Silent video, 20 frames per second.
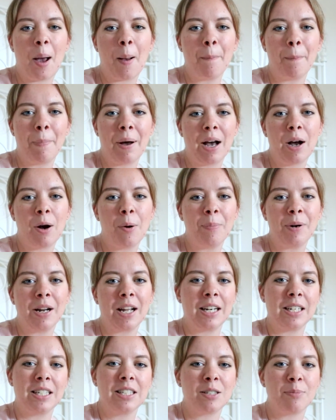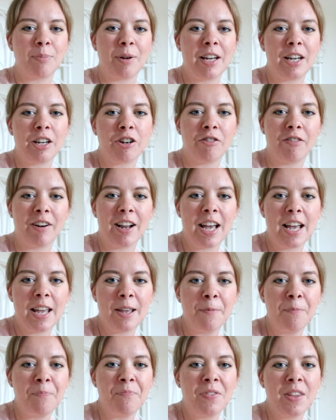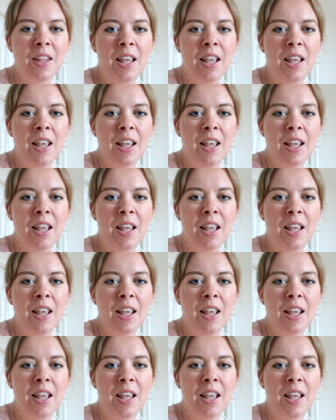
about Plan, Inspire, Create.